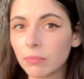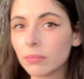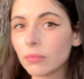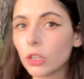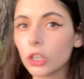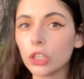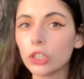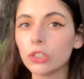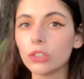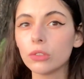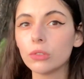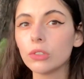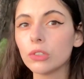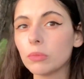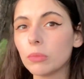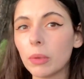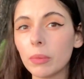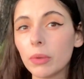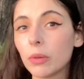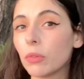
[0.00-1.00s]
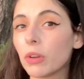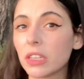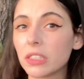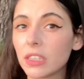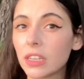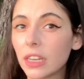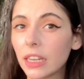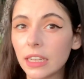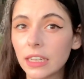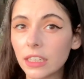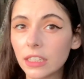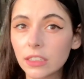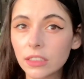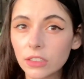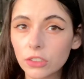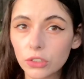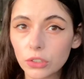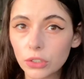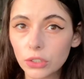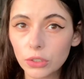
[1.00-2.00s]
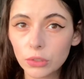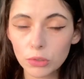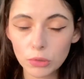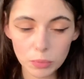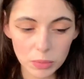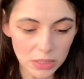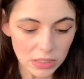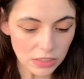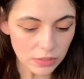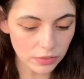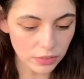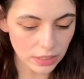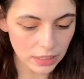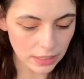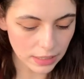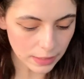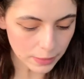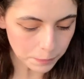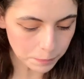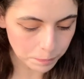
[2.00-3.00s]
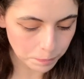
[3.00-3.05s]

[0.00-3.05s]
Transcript: gonna do is maybe resonating to you specifically.